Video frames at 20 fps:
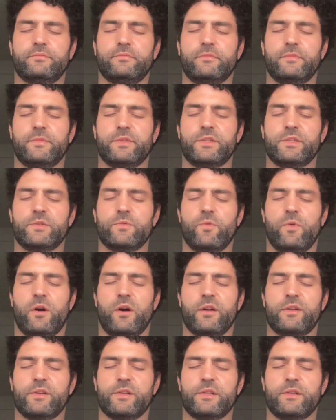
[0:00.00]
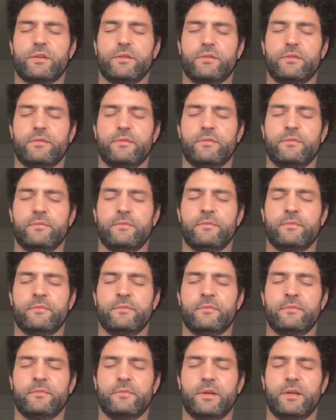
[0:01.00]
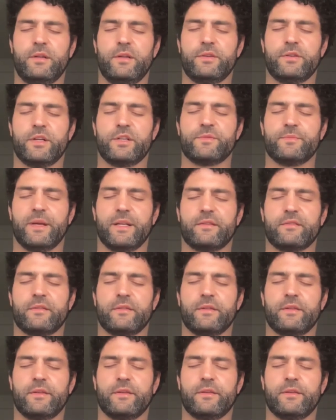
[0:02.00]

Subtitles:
And just watch, unjudgmentally.